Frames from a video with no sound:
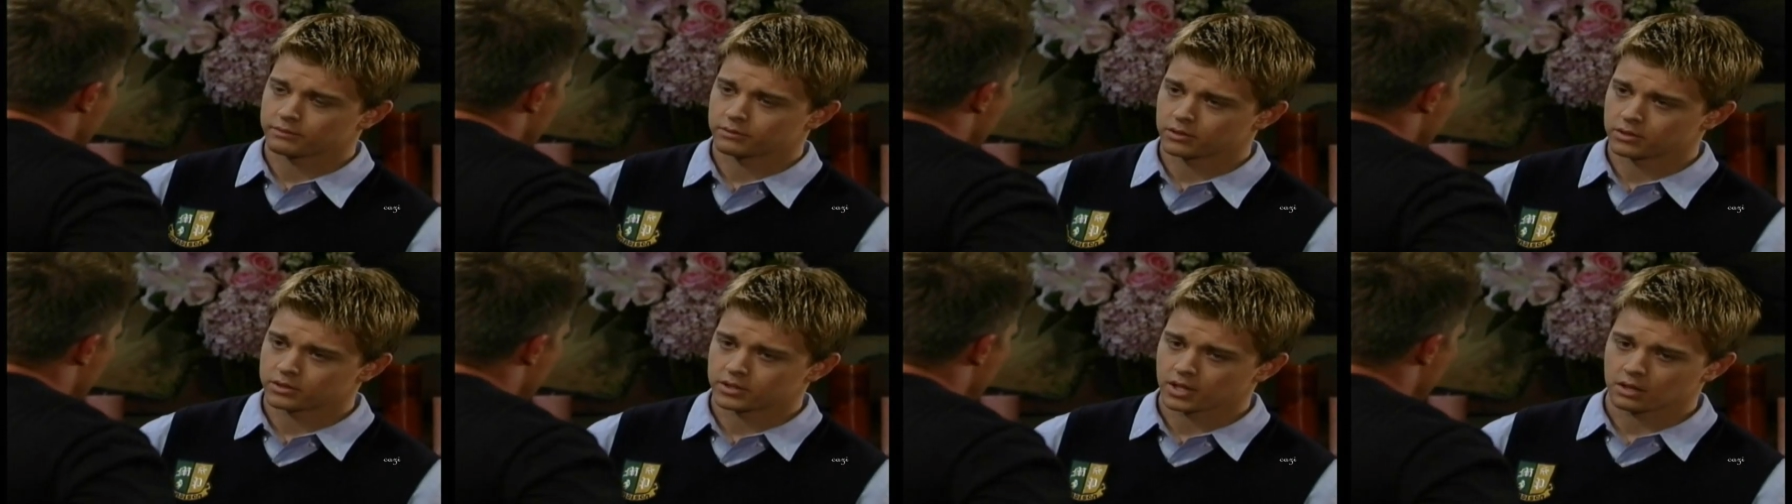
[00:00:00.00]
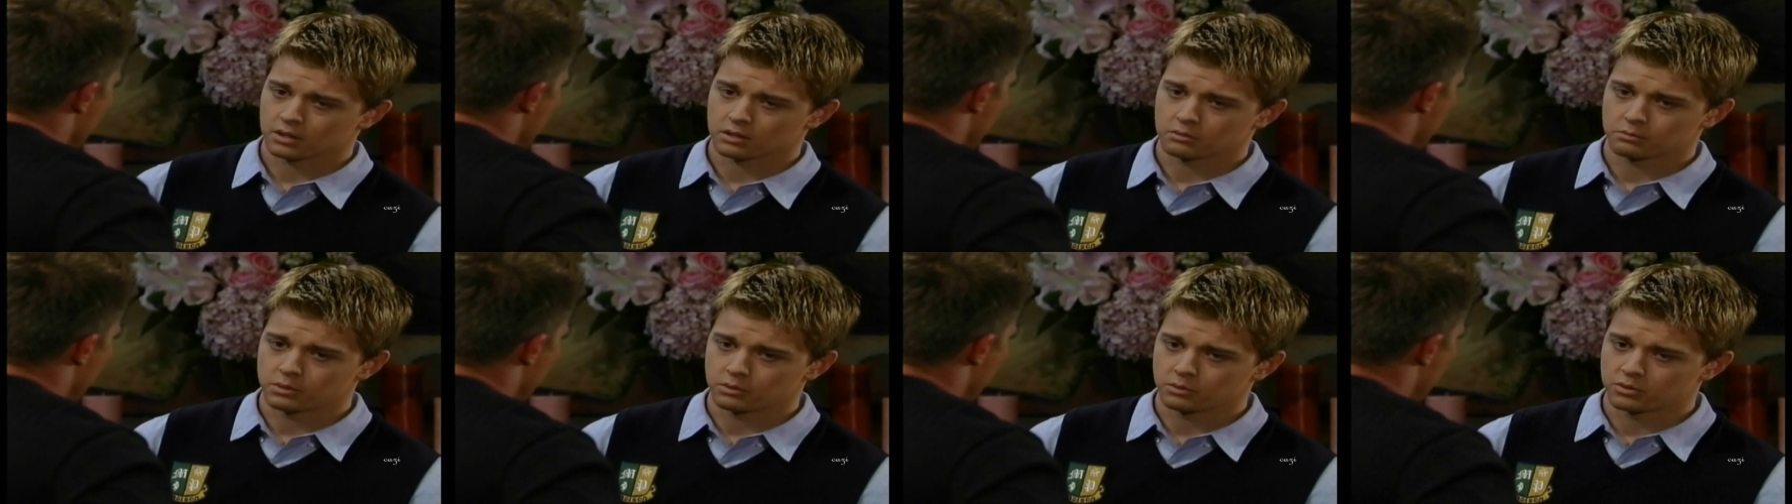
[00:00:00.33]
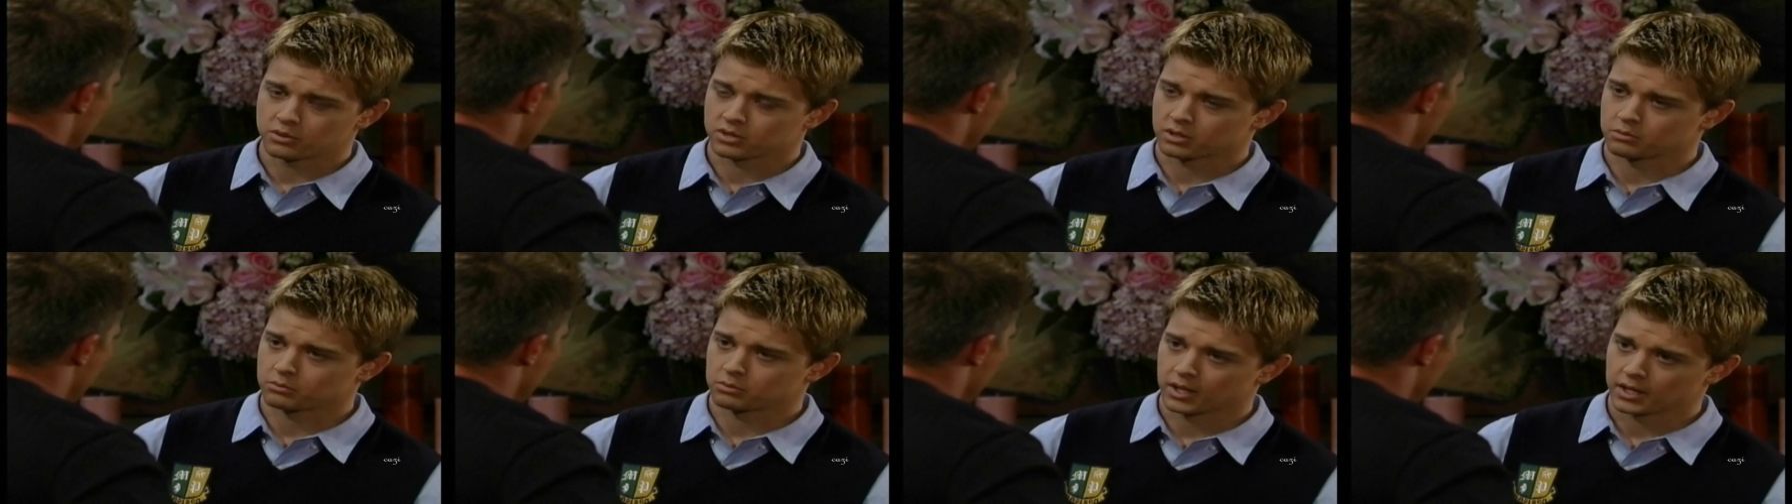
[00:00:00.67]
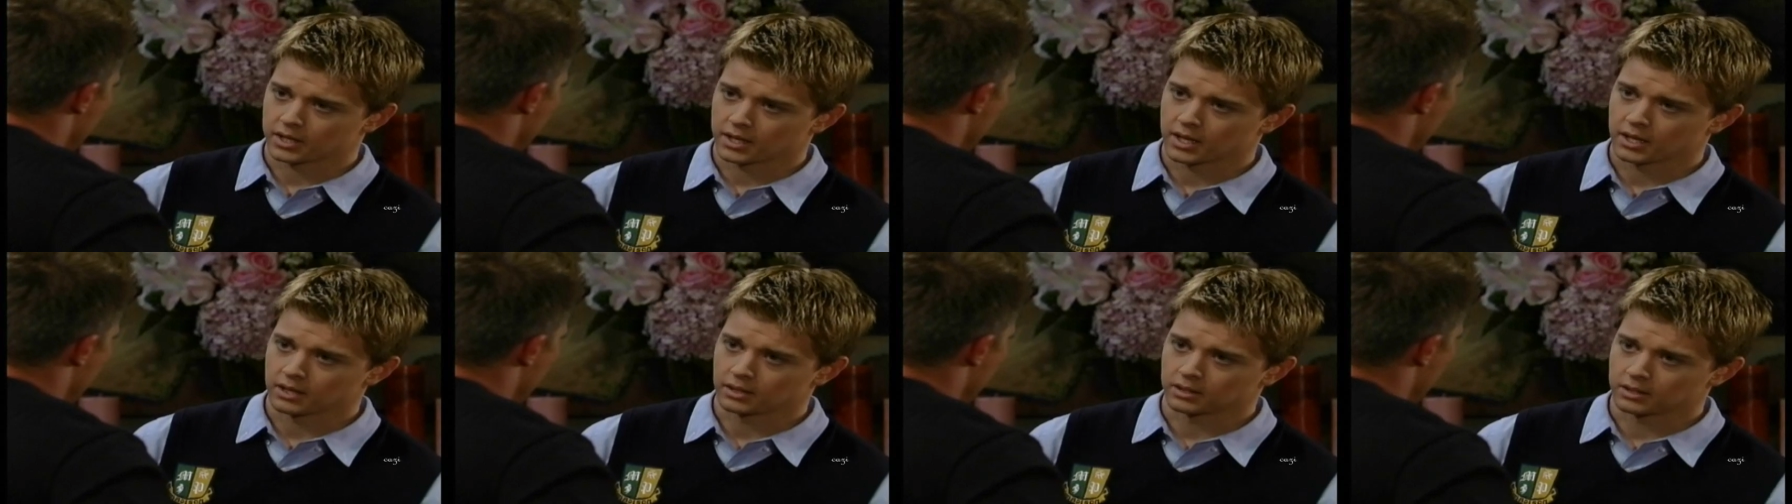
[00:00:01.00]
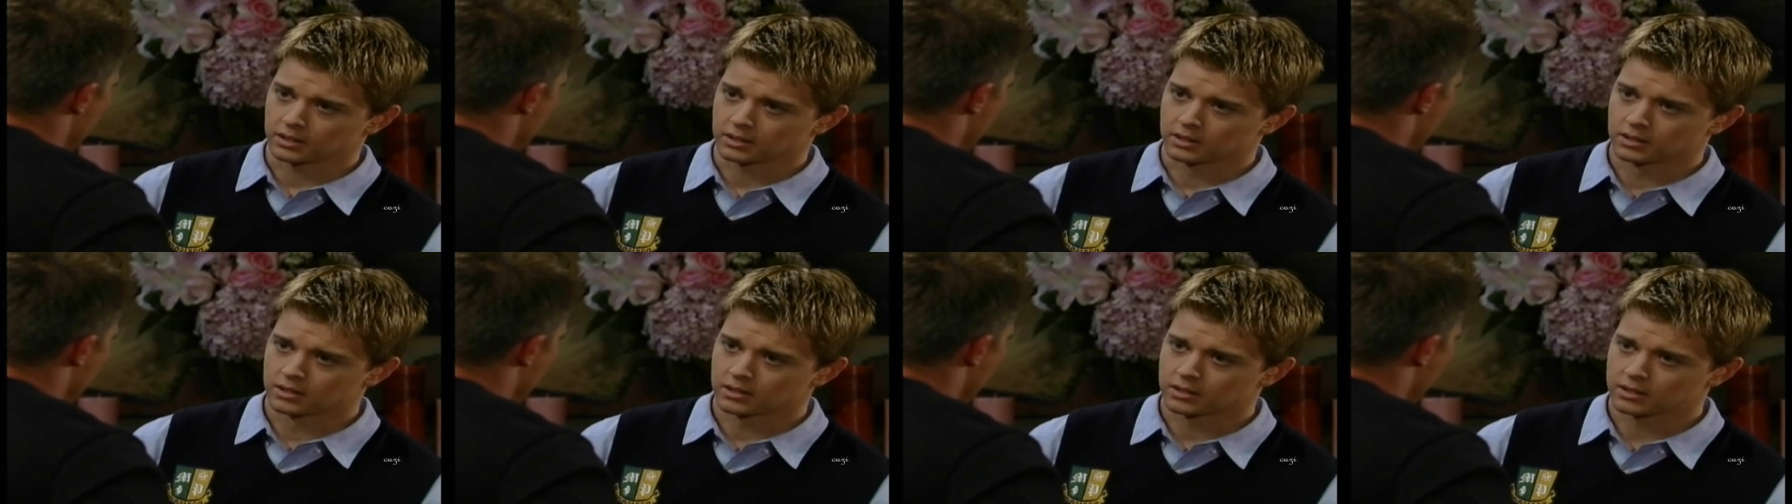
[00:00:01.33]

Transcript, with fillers: first time to be with someone like Allie.